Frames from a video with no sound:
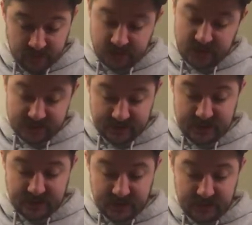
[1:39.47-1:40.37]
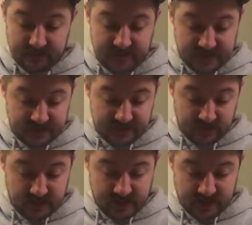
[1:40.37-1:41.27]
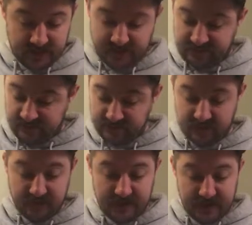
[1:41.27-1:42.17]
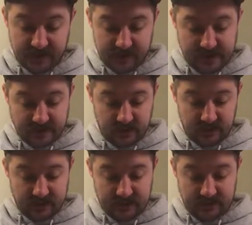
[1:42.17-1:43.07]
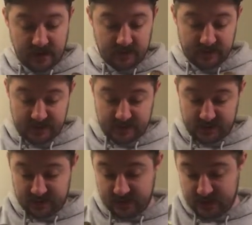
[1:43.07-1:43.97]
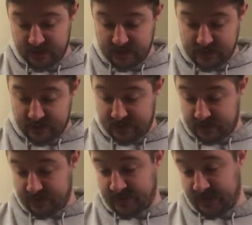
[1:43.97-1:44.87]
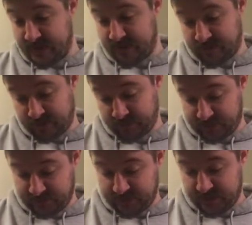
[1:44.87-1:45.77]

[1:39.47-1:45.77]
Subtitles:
And with yeast and bacteria, the Texas Hill Country, unfiltered, unpasteurized, 100% bottle conditioned. And I think we're